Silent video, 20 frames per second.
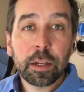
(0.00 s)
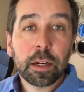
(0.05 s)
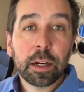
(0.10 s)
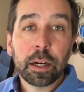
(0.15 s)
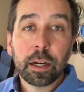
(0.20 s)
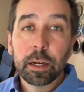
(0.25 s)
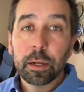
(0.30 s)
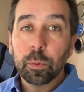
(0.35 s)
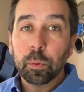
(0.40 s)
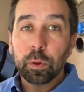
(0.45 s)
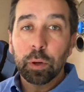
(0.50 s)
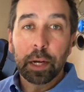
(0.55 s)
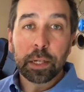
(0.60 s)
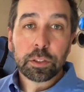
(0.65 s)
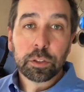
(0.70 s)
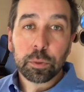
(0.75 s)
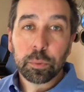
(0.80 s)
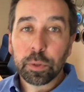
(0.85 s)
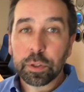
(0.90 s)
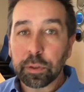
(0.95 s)
We'll
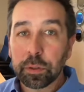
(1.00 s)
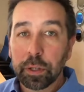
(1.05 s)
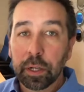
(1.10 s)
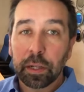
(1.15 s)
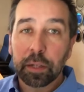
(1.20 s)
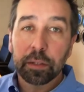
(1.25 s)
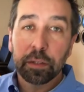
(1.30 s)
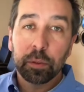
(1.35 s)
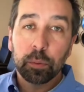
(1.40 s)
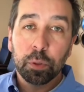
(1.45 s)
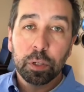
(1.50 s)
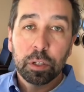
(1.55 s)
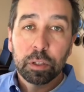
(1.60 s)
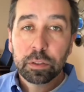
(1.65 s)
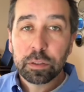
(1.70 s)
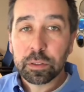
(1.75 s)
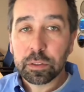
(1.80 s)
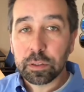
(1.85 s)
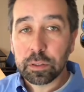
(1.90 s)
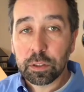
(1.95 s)
ask you whether or not you want
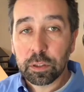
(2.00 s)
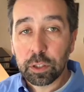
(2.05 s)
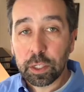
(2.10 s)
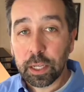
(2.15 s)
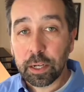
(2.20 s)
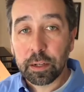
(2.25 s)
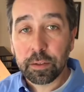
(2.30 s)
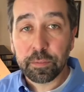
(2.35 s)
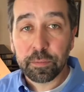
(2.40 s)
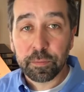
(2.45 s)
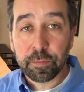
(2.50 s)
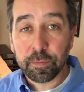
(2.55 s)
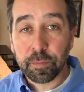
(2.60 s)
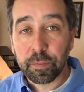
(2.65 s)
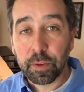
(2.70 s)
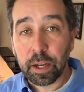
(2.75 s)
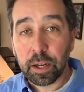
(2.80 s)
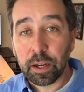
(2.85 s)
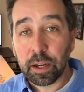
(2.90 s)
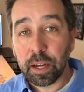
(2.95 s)
to look at a
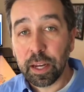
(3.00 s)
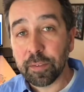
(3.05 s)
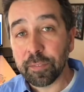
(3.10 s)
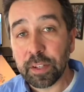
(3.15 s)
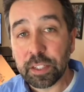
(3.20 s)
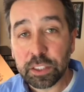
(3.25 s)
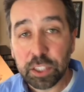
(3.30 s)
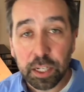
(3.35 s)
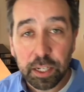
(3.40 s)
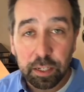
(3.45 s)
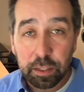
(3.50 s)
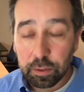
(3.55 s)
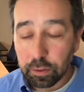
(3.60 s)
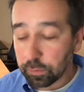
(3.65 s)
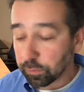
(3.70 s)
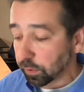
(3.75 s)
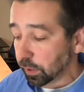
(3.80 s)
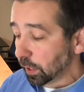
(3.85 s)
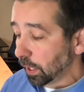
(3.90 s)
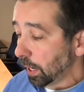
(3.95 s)
FHA or
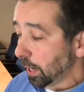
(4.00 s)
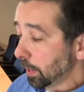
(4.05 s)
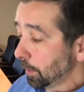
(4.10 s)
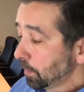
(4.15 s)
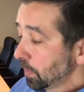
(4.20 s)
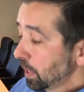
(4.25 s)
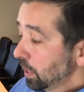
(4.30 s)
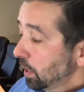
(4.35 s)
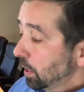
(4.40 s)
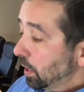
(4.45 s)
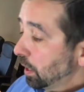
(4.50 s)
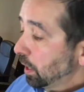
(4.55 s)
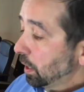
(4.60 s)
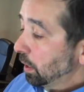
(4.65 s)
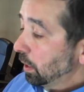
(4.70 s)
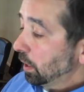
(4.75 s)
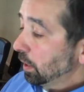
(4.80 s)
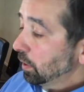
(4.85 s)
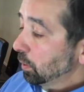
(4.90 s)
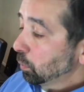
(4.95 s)
a VA,
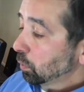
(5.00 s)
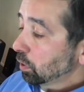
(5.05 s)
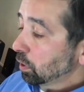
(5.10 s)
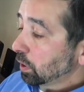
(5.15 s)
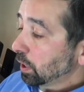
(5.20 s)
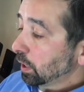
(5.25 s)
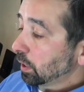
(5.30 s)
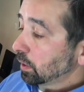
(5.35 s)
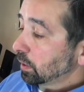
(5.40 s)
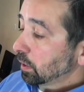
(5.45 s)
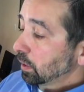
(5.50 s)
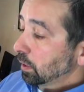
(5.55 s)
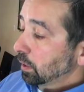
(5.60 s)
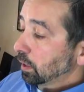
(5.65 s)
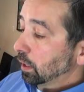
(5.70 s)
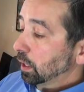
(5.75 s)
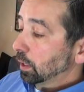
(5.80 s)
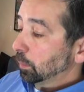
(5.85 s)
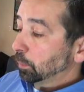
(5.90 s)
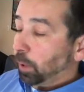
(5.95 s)
and then we'll look at
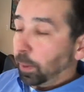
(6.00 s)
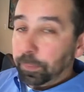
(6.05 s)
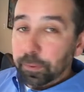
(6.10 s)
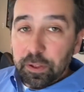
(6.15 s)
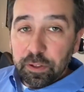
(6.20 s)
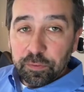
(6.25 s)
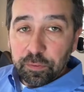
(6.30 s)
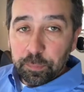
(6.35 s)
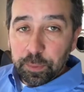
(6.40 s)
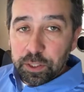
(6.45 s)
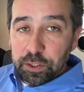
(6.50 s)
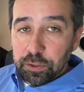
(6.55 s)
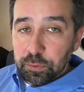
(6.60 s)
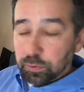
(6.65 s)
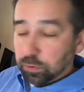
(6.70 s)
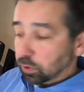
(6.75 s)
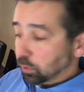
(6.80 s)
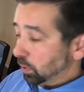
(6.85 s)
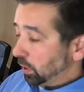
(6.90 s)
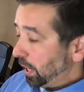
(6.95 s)
property
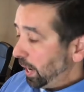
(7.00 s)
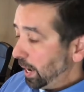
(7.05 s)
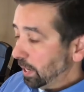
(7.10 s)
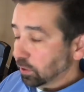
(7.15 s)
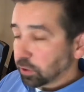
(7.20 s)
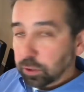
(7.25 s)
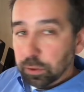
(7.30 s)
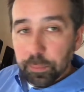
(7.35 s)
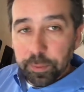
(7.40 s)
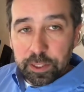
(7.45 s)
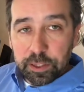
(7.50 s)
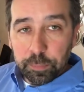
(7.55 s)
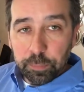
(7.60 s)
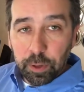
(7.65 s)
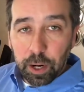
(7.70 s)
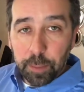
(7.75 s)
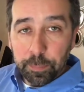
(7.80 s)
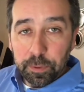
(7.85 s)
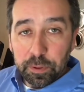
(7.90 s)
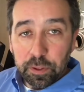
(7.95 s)
information. So we're going to ask you about the
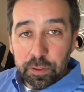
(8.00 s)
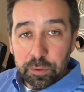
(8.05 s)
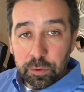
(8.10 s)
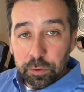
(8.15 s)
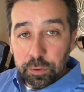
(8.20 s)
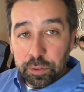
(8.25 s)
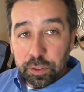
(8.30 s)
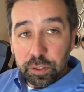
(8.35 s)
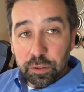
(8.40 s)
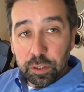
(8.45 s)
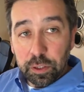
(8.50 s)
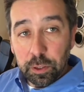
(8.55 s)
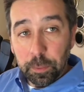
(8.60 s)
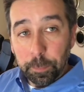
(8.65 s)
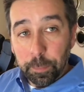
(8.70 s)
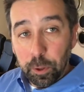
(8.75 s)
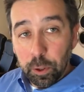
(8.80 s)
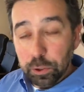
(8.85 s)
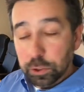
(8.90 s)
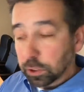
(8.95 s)
property you're going
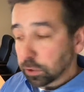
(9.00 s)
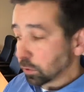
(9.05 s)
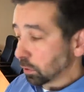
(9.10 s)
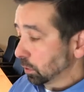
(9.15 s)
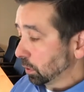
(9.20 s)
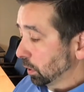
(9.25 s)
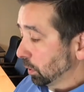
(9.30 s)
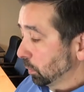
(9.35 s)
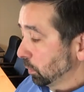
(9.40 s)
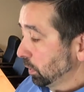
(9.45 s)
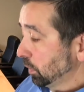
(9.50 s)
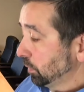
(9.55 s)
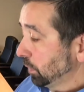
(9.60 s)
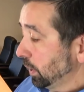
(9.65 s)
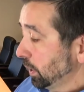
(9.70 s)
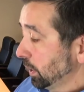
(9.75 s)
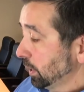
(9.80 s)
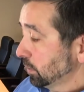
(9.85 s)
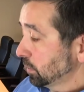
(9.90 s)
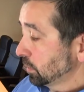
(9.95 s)
to purchase or you're going to
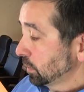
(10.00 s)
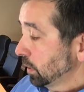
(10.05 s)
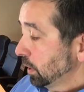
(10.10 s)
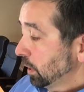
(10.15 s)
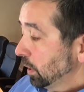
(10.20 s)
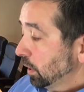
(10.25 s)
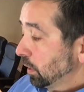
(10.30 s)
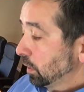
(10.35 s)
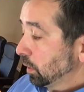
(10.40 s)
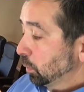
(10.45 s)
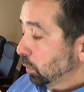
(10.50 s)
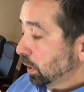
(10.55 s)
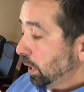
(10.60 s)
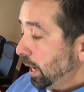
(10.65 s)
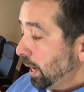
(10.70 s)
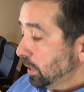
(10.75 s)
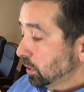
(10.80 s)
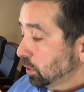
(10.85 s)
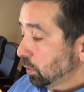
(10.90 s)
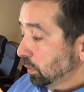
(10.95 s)
refinance. Then we're going
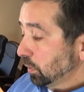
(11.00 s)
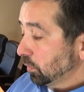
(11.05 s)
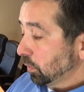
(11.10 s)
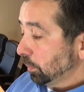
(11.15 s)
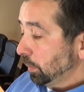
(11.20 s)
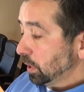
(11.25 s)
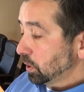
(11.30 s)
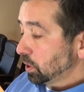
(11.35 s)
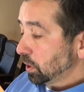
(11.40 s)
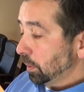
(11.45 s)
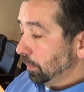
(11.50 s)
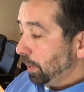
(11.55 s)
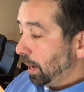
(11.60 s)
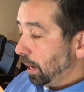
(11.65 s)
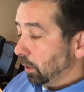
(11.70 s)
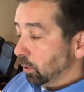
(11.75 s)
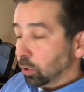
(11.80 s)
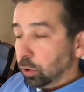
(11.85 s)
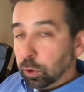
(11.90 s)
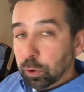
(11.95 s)
to ask you information
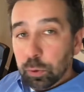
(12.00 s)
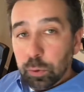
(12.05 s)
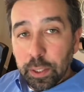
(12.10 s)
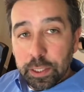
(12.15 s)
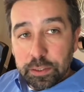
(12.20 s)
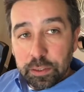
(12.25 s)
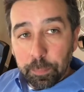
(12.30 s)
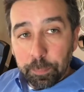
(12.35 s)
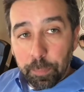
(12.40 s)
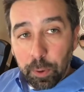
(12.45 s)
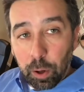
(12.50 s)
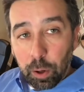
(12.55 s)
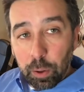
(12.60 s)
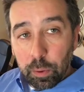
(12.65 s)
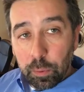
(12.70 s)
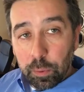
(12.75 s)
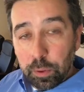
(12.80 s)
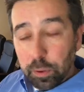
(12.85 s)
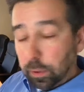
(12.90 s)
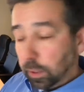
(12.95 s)
about you as a
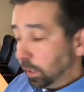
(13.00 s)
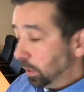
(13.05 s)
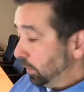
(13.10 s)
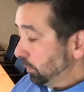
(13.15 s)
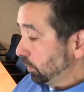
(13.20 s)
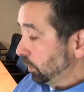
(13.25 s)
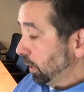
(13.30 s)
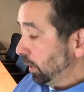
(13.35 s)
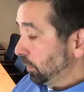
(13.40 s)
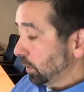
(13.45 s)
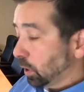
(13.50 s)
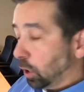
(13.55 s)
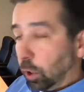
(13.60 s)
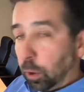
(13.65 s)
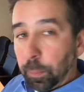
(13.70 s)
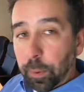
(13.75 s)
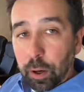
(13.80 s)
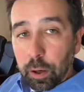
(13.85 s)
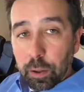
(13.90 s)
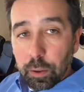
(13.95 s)
borrower, and if you have a
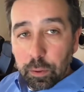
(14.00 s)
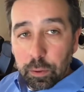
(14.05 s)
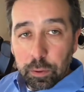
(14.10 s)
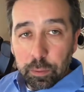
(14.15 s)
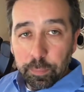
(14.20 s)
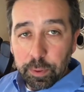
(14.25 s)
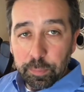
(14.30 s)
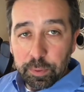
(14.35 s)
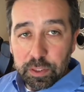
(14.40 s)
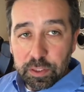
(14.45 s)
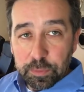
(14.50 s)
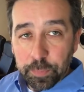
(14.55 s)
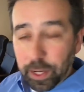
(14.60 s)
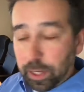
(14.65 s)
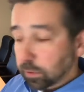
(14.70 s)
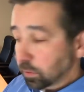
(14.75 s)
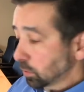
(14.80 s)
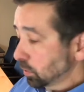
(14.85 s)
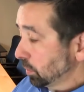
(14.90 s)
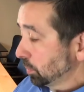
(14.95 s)
co-borrower, maybe a
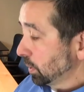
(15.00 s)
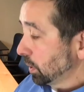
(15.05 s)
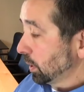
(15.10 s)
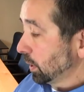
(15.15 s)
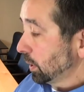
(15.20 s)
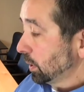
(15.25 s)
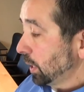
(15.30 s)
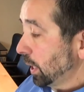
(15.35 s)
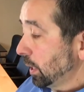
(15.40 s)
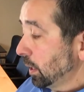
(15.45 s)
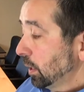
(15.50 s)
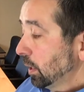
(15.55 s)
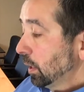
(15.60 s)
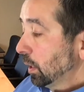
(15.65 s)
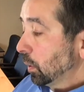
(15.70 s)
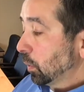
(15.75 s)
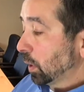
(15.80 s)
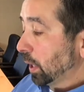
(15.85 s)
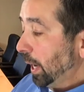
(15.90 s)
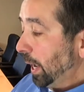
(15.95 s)
spouse or something like that,
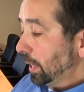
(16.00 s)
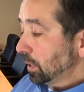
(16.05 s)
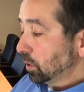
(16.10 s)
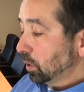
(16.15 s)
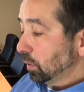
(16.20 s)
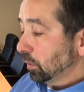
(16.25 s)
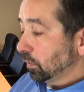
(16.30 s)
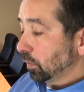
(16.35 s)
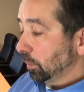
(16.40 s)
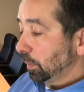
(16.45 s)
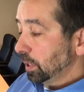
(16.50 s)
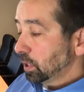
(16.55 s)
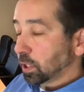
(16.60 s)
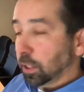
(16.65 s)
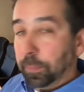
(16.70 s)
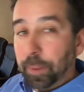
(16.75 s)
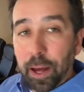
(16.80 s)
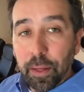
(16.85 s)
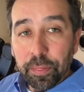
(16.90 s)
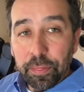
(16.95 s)
we're going to ask you information
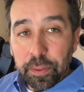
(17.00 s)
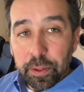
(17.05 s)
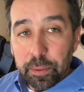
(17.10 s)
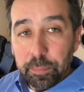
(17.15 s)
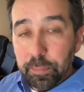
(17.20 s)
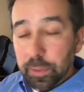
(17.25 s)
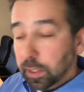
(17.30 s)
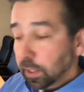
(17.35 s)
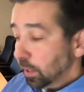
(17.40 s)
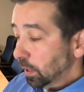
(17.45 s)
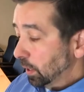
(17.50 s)
about them.